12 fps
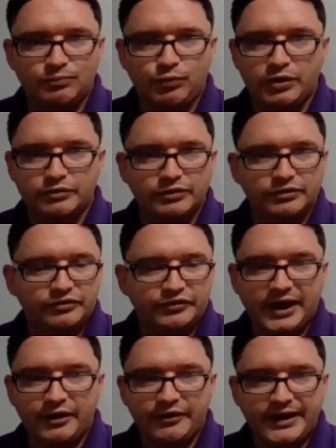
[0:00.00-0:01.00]
whether it's
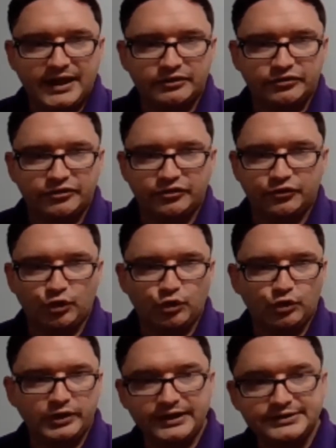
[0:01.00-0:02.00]
data analysis
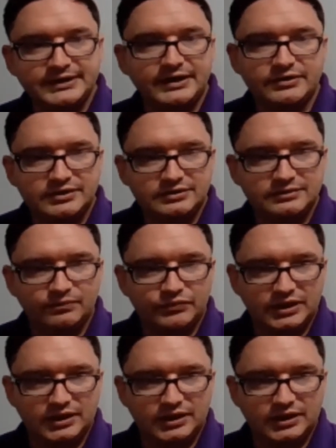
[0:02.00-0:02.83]
or any other